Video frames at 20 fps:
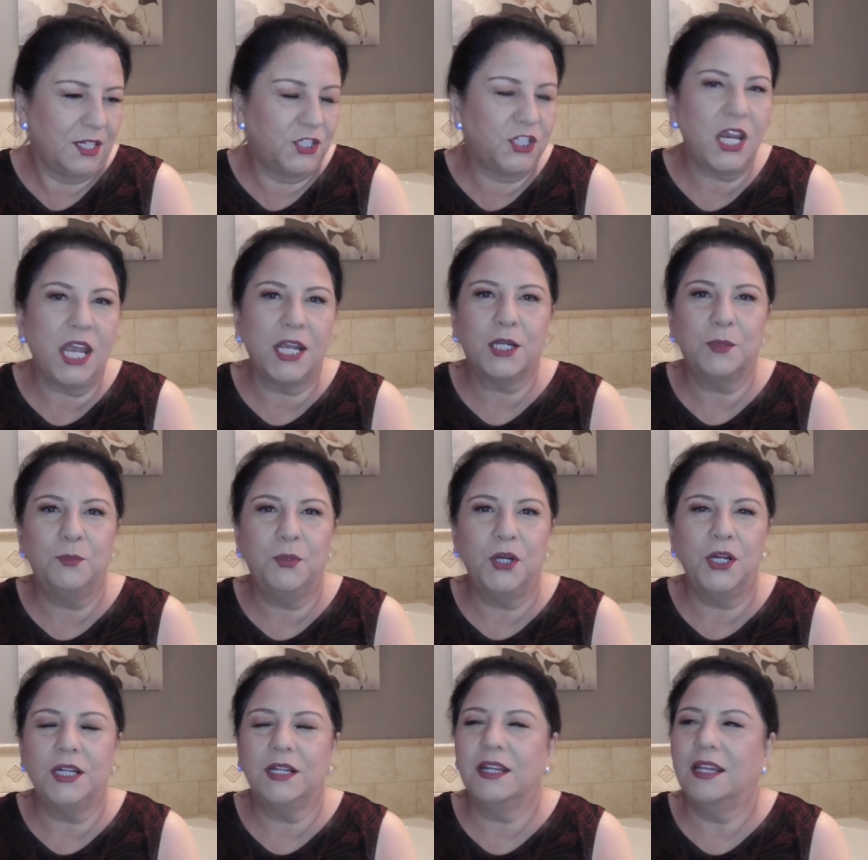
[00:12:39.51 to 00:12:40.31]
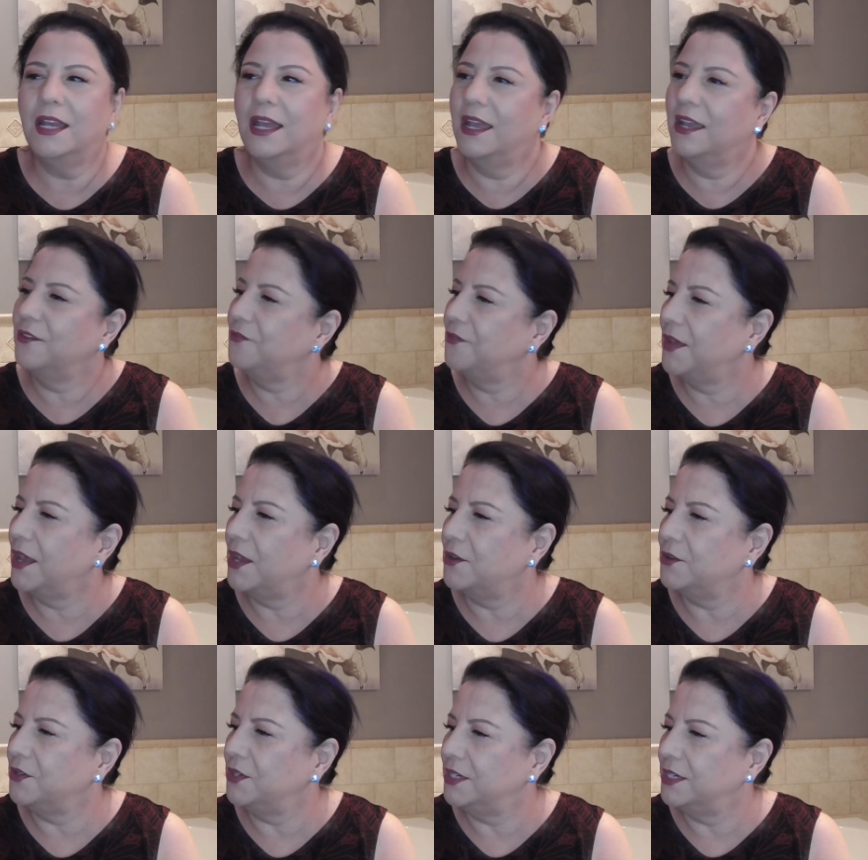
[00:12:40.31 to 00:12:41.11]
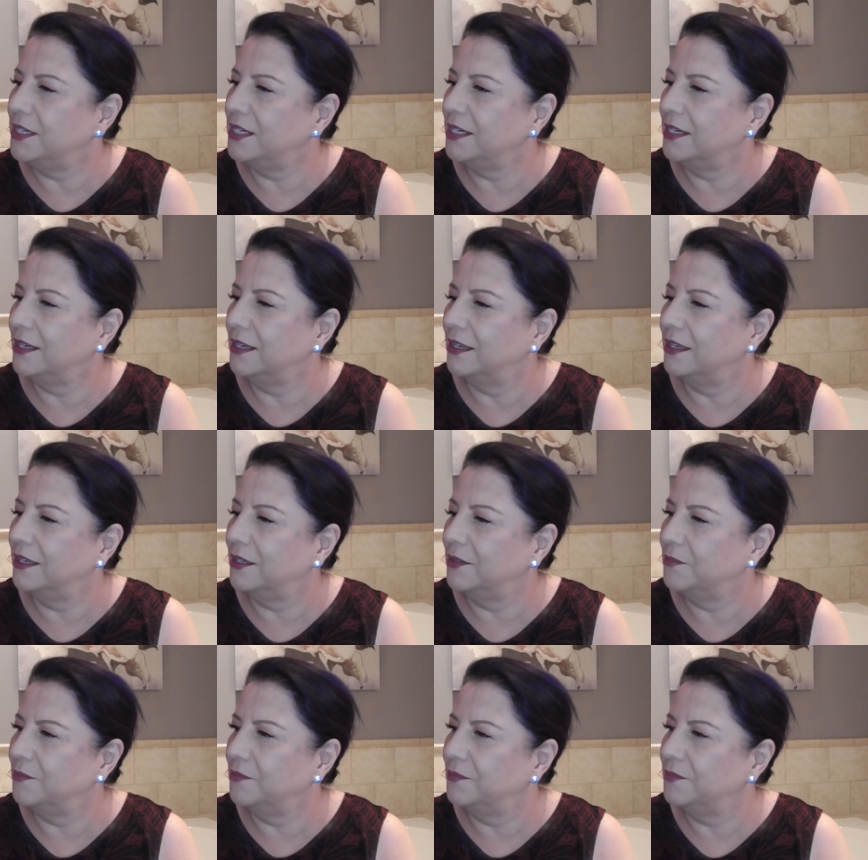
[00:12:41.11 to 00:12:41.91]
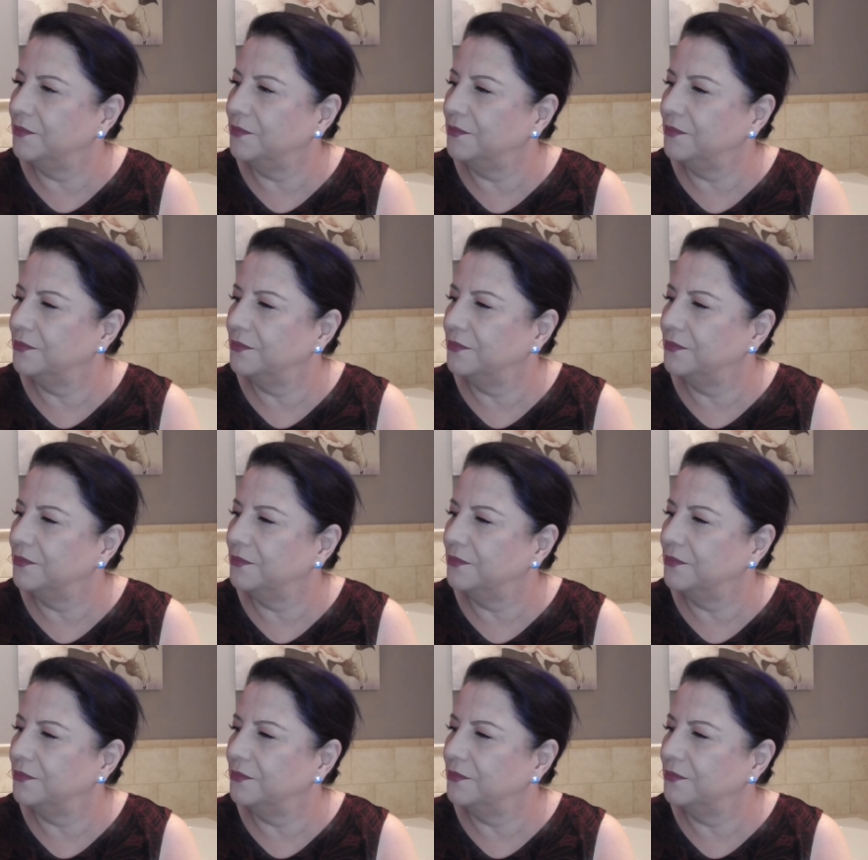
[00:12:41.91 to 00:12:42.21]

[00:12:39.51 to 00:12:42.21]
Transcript: checkbook, I found um,